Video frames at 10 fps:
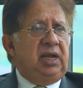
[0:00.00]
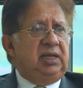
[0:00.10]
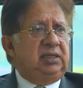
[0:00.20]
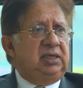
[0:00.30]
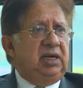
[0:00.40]

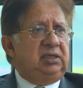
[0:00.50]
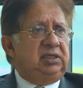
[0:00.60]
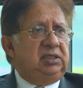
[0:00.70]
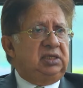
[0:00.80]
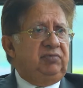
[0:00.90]
and in
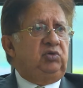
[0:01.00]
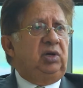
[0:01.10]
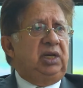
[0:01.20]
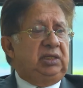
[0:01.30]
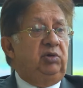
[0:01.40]

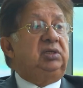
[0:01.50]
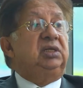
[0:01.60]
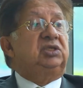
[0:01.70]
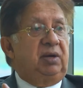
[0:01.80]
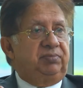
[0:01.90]
1971 they were
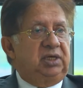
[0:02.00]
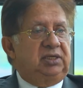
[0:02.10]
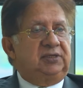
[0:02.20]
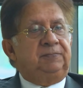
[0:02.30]
disrupted.